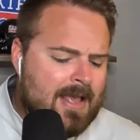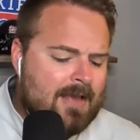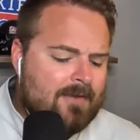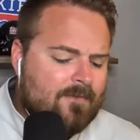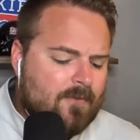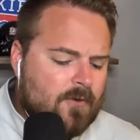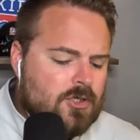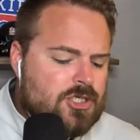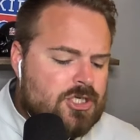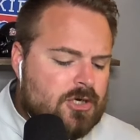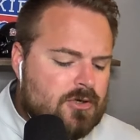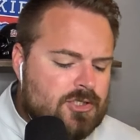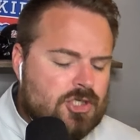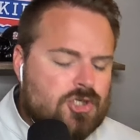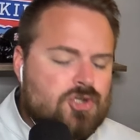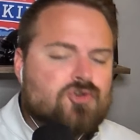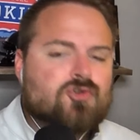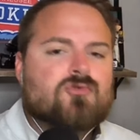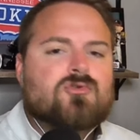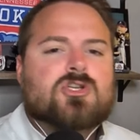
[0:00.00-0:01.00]
First year as a
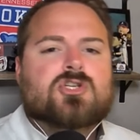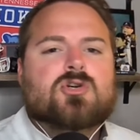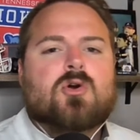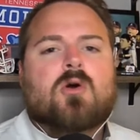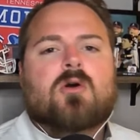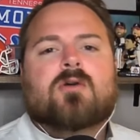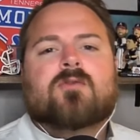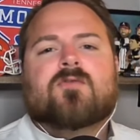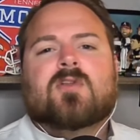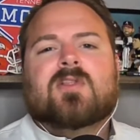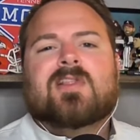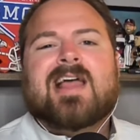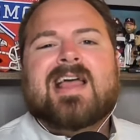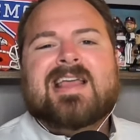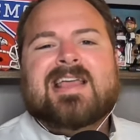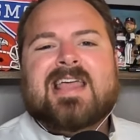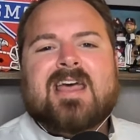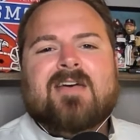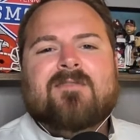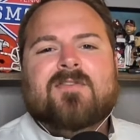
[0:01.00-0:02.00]
true starter for Lane
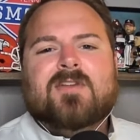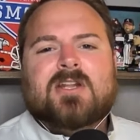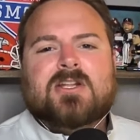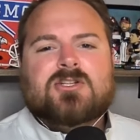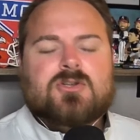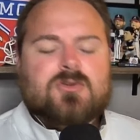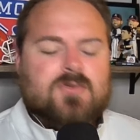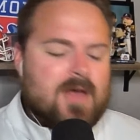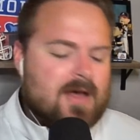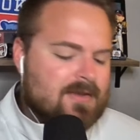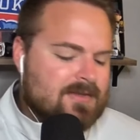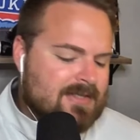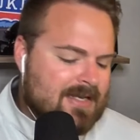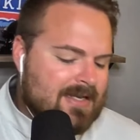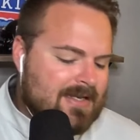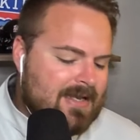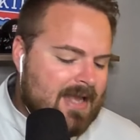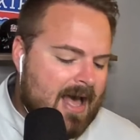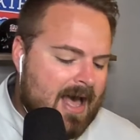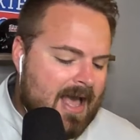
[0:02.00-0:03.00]
Kiffin in
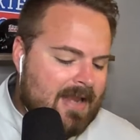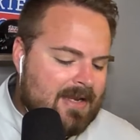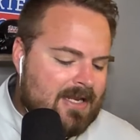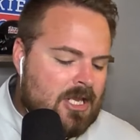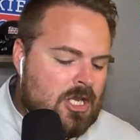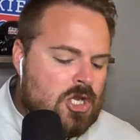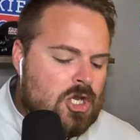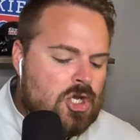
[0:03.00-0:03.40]
2009,